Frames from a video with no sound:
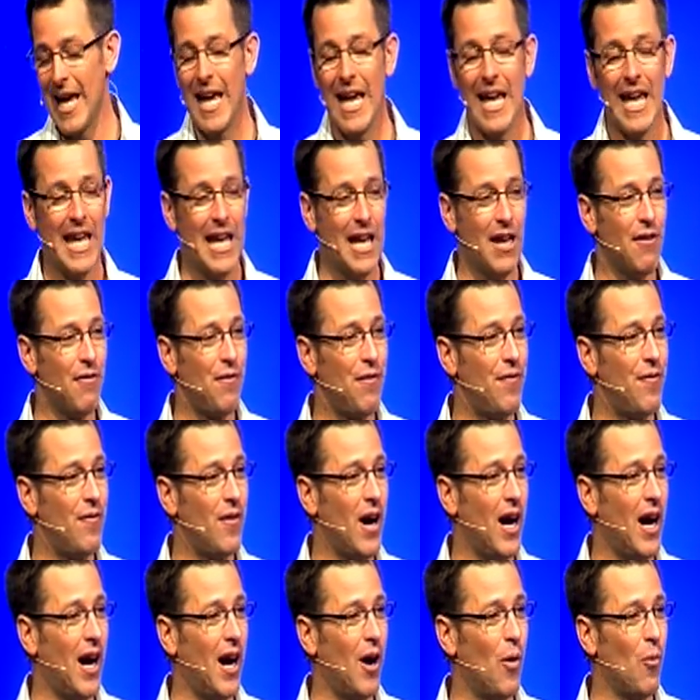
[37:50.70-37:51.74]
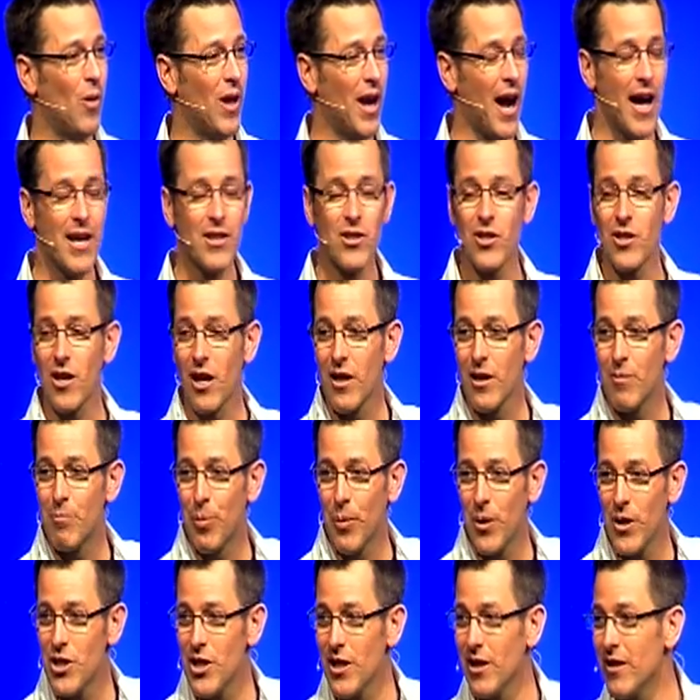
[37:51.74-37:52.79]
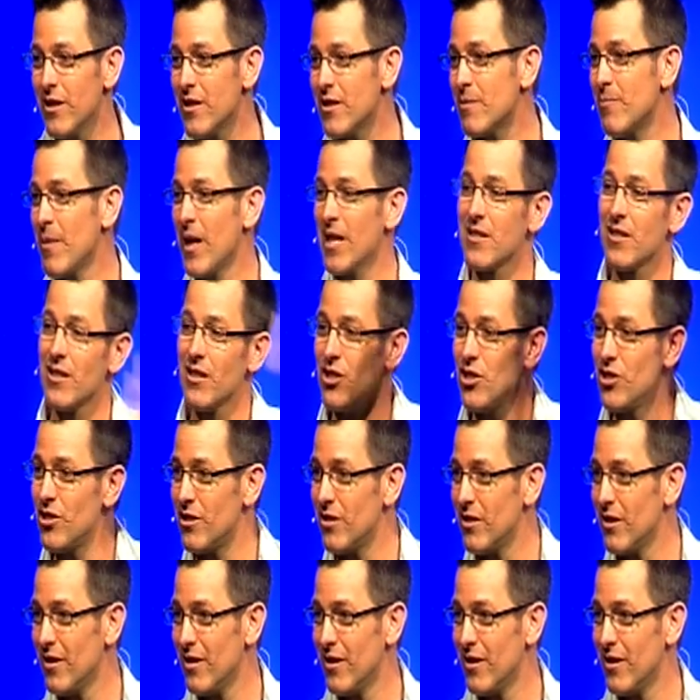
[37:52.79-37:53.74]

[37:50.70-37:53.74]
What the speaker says: If when I started preaching this message